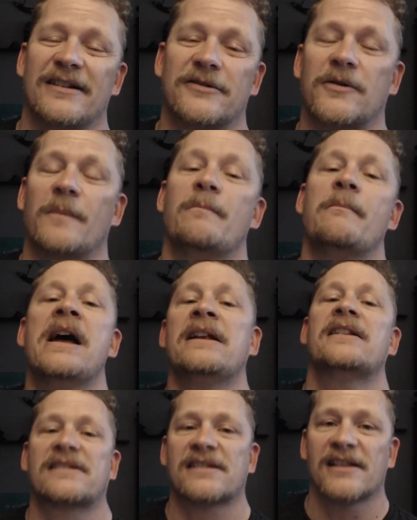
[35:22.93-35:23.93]

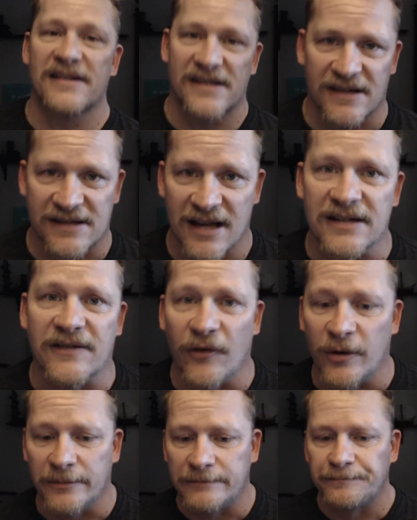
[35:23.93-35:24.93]
tremendously successful.